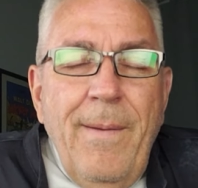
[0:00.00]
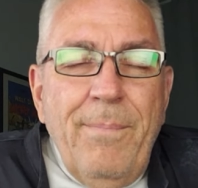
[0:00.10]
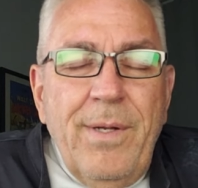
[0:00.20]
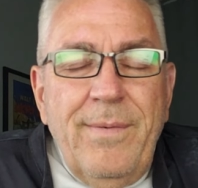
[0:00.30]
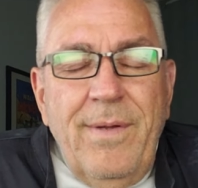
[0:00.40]

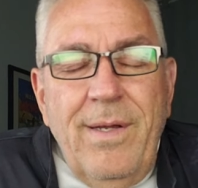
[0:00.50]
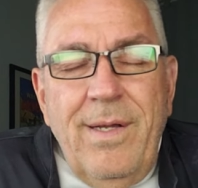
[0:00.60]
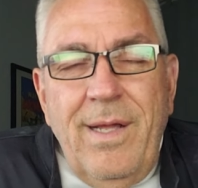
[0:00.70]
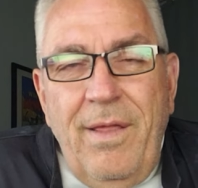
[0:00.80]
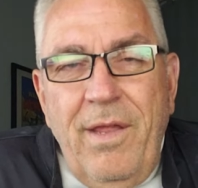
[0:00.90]
But
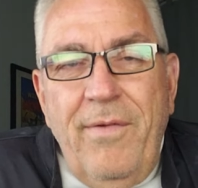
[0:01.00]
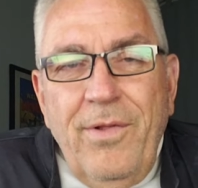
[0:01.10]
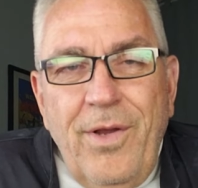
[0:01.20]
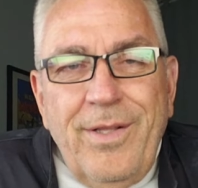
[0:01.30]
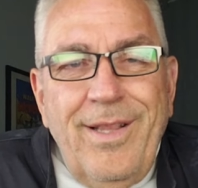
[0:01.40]
I think if you
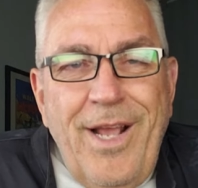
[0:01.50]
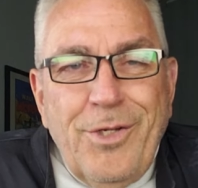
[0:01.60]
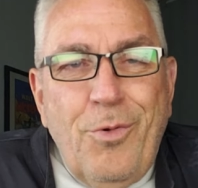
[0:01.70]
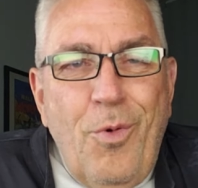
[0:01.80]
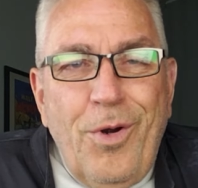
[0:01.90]
look at the
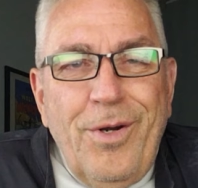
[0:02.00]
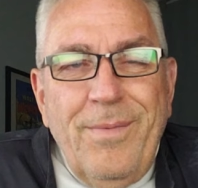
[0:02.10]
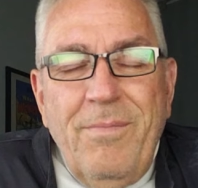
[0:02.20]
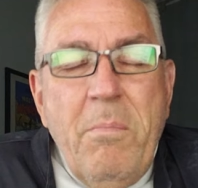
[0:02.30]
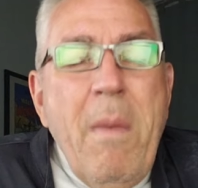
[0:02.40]
last quarter,
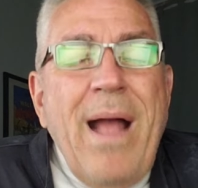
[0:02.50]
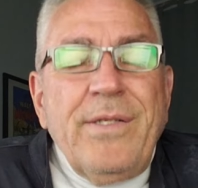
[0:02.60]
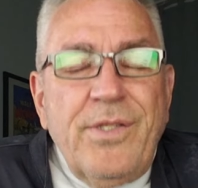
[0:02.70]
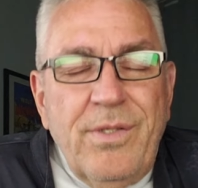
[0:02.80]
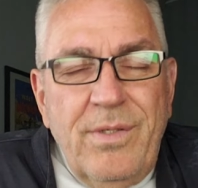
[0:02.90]

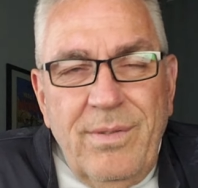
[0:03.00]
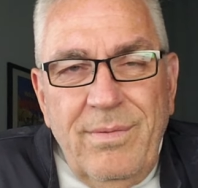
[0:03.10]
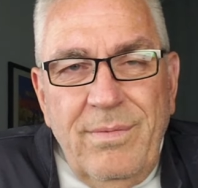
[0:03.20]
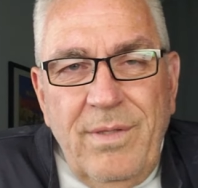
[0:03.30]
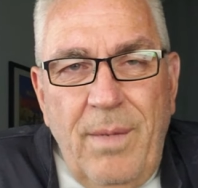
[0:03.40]
monster
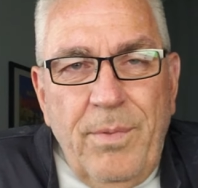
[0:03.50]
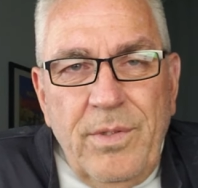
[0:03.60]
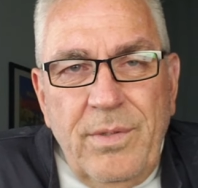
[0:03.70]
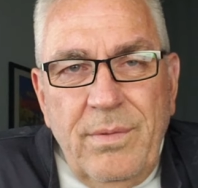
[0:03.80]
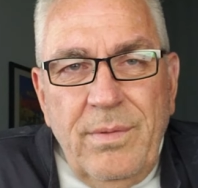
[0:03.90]

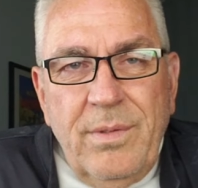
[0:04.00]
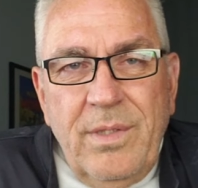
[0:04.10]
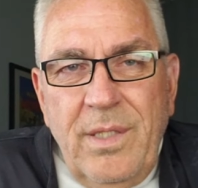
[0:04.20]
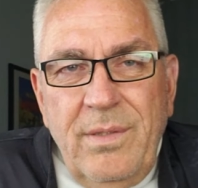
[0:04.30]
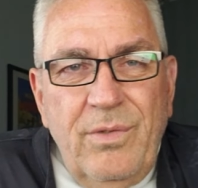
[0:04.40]
numbers,
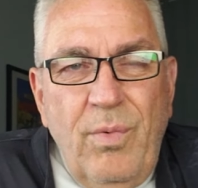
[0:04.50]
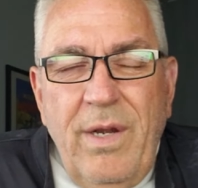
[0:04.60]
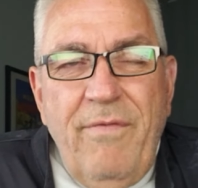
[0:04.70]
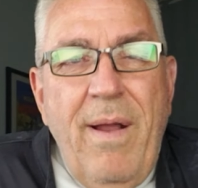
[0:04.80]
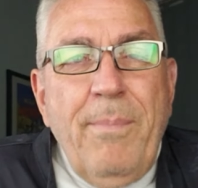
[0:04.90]
okay,
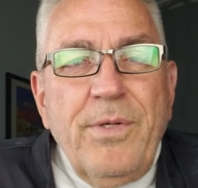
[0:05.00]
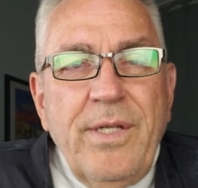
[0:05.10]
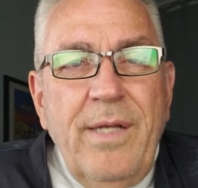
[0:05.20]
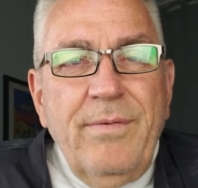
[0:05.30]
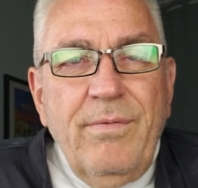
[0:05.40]

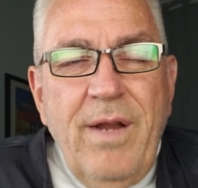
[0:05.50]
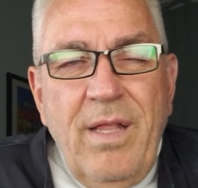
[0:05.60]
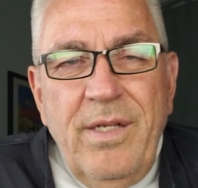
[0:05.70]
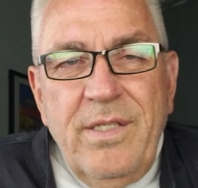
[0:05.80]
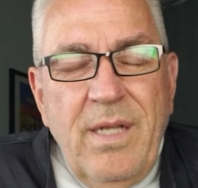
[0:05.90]
25%
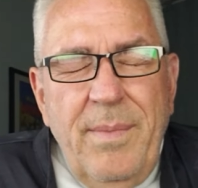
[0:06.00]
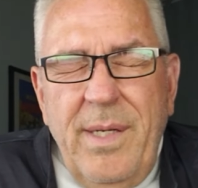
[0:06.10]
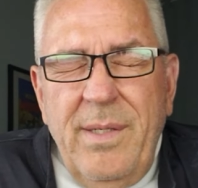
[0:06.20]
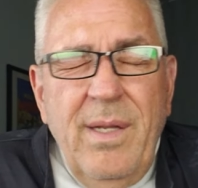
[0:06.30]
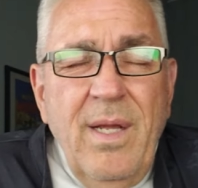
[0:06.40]
rallies. I
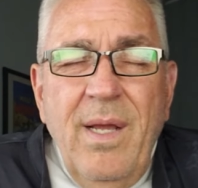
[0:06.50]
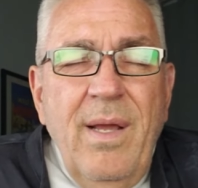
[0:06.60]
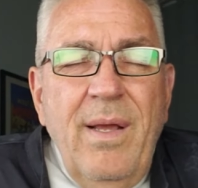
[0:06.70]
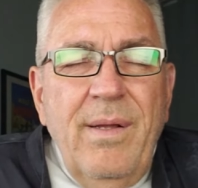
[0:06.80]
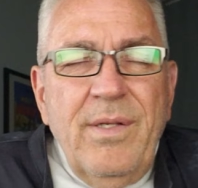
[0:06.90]
mean,
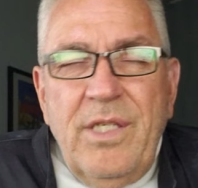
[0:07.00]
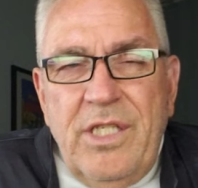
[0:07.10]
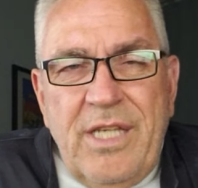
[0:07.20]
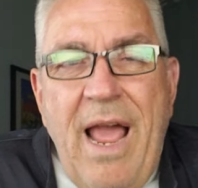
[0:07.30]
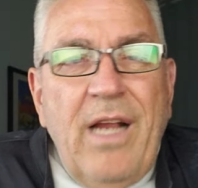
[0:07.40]

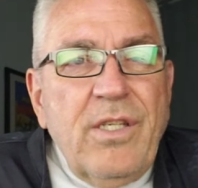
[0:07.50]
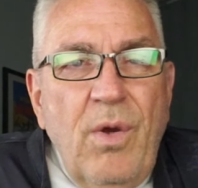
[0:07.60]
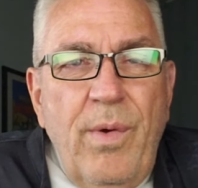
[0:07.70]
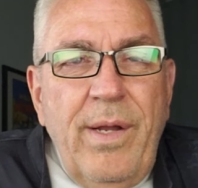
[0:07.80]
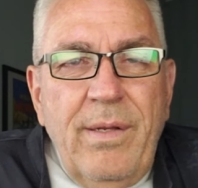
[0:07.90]
stocks
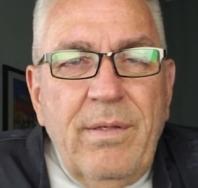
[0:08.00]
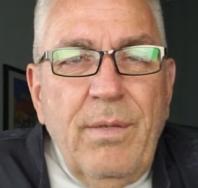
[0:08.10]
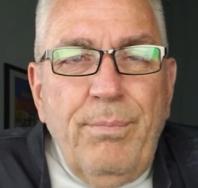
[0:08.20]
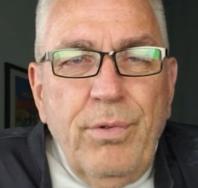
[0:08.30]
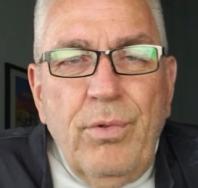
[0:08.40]
going
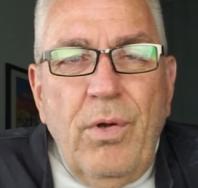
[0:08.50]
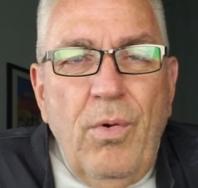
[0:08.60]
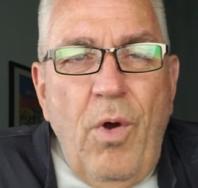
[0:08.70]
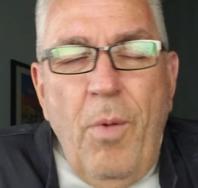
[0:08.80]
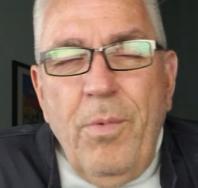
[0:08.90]
to
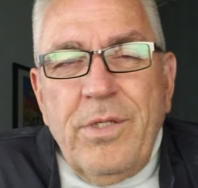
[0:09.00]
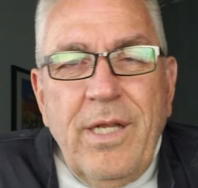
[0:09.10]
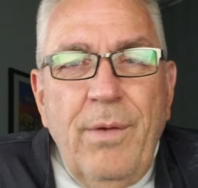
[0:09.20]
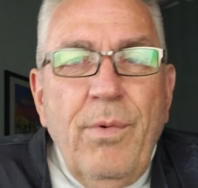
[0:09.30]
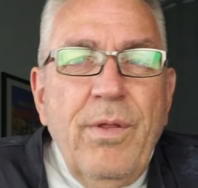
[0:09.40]
Pluto, almost
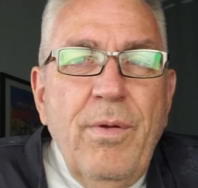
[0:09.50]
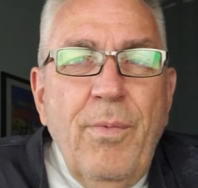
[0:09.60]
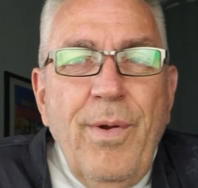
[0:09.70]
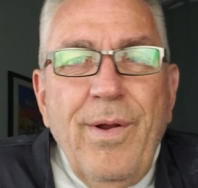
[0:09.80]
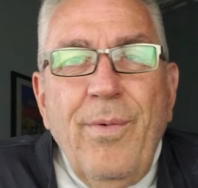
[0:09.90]
like we
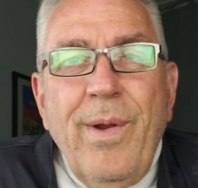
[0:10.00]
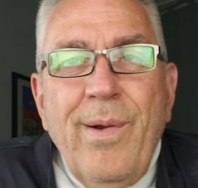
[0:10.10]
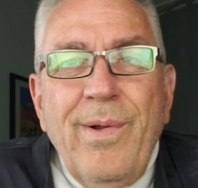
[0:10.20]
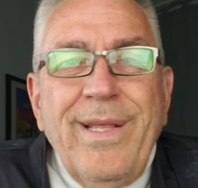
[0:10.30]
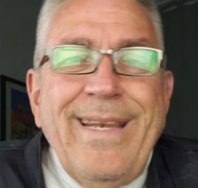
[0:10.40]
were
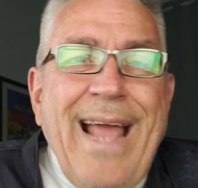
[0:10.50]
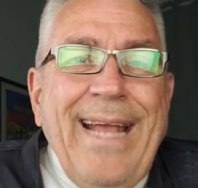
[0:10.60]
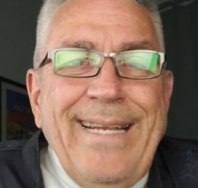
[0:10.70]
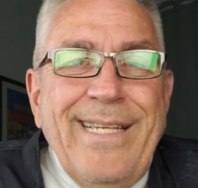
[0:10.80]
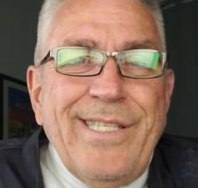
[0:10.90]
in the
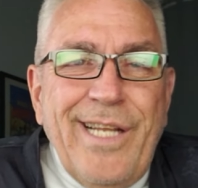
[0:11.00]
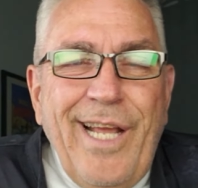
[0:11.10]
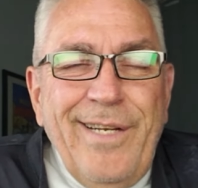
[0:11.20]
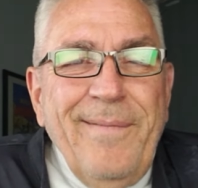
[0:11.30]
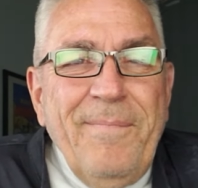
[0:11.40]
90s
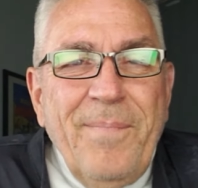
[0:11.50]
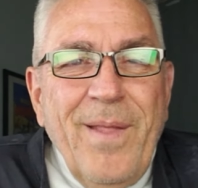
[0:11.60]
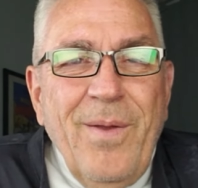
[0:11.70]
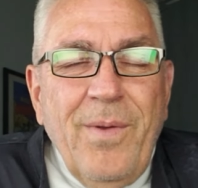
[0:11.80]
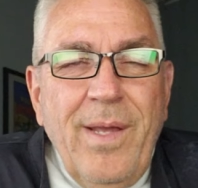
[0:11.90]
again,
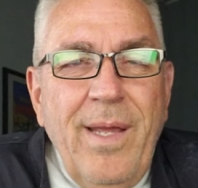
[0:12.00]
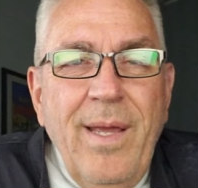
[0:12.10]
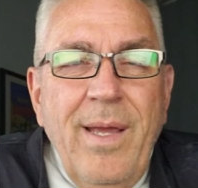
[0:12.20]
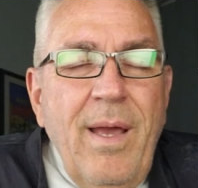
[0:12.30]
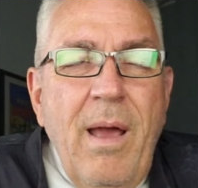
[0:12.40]
okay,
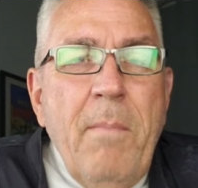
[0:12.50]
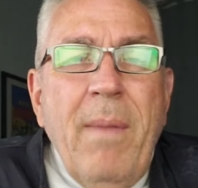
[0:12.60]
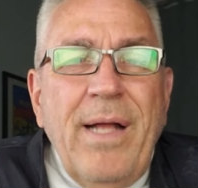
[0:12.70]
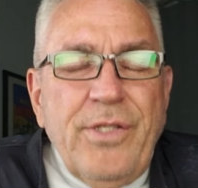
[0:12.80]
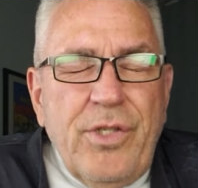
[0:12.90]
a
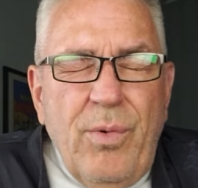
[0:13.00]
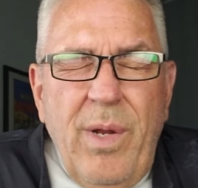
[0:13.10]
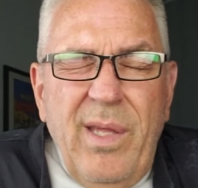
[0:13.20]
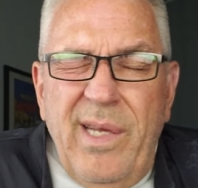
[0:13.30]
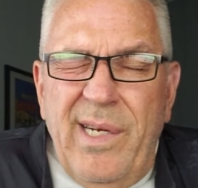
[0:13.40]
monster
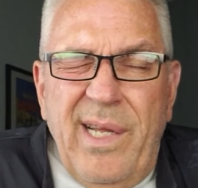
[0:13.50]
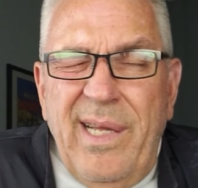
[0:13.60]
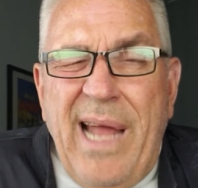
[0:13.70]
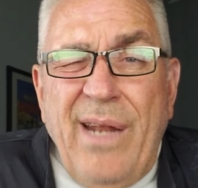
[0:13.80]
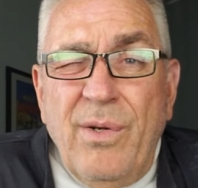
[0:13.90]
rally. And
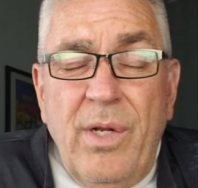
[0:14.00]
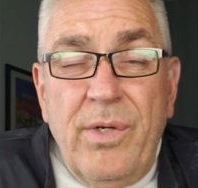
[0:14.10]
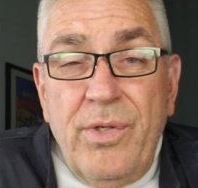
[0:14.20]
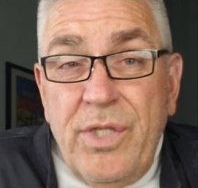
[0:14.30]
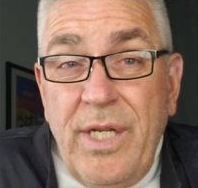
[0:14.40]
I don't
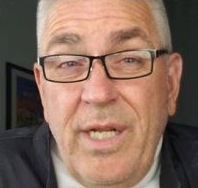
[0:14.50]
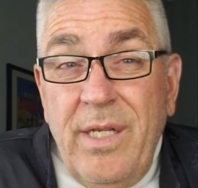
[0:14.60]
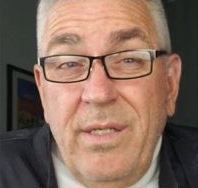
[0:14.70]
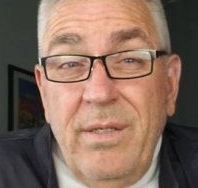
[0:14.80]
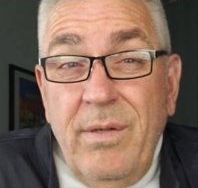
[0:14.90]

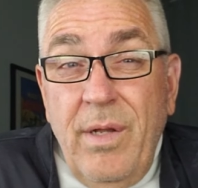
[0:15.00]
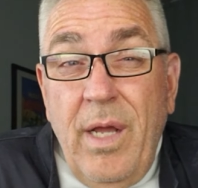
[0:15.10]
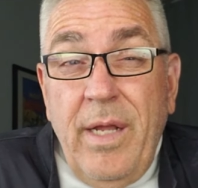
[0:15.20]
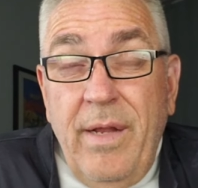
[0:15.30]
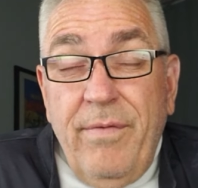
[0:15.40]
understand,
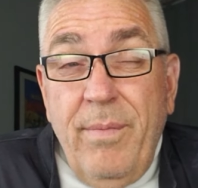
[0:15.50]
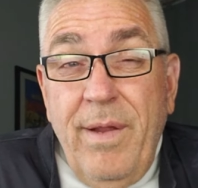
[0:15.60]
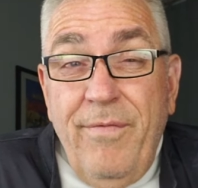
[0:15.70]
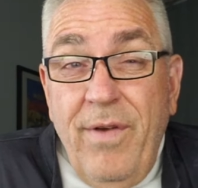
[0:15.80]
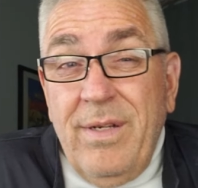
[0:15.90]
again, from
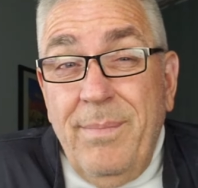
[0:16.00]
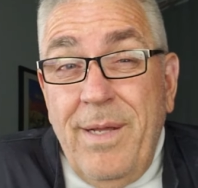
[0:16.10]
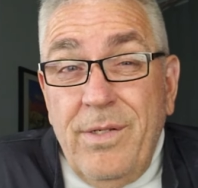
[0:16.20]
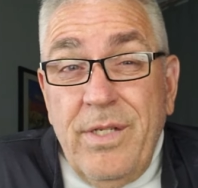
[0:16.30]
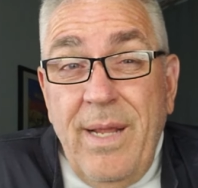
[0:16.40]
a
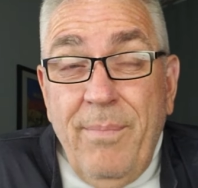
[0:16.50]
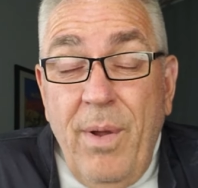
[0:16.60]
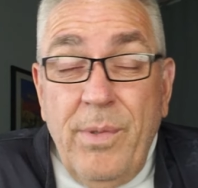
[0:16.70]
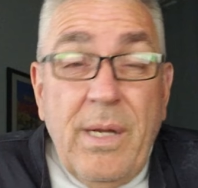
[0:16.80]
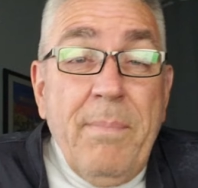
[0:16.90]
fundamental
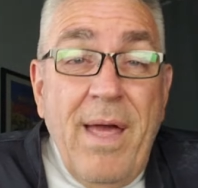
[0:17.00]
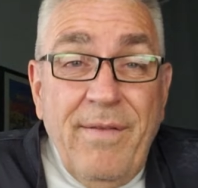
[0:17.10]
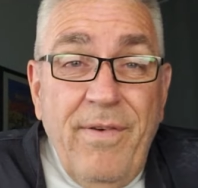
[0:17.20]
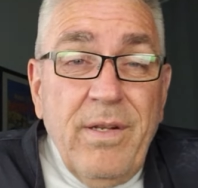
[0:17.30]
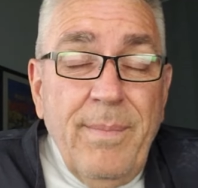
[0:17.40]
standpoint, which I'm not
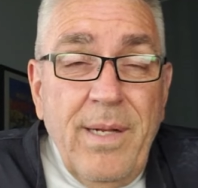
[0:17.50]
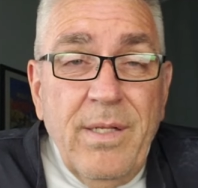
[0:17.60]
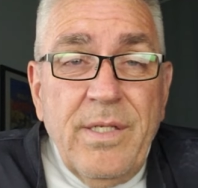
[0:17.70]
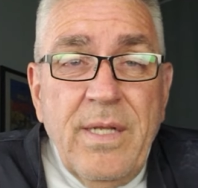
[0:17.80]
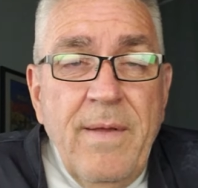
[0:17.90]
a
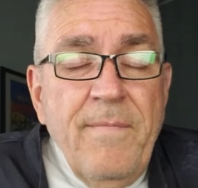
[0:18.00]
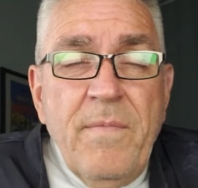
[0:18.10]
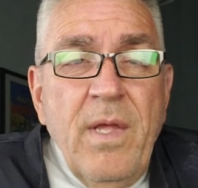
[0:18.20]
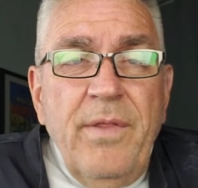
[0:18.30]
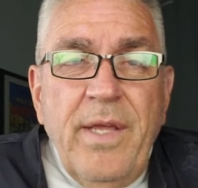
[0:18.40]
fundamentalist,
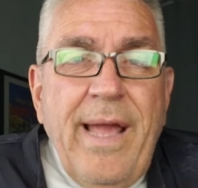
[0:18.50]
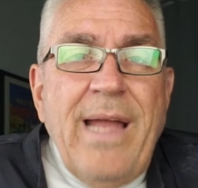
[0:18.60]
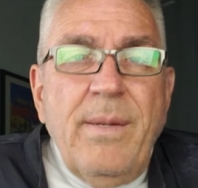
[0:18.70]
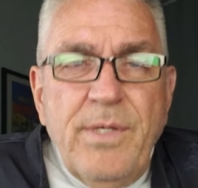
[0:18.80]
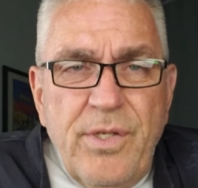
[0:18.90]
the
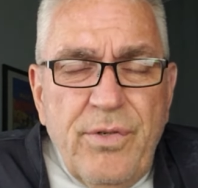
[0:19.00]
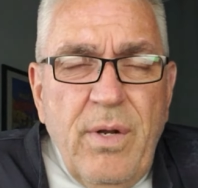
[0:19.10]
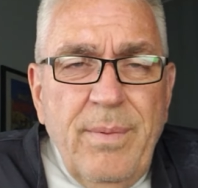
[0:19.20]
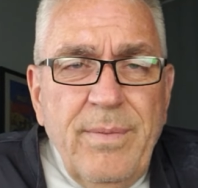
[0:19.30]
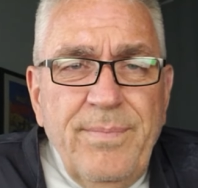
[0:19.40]
economy's in
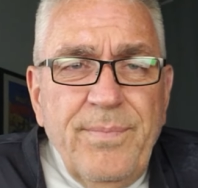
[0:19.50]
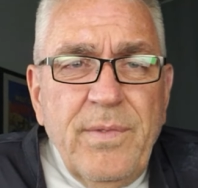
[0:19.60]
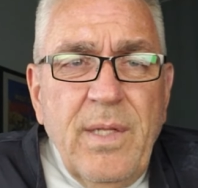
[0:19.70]
trouble.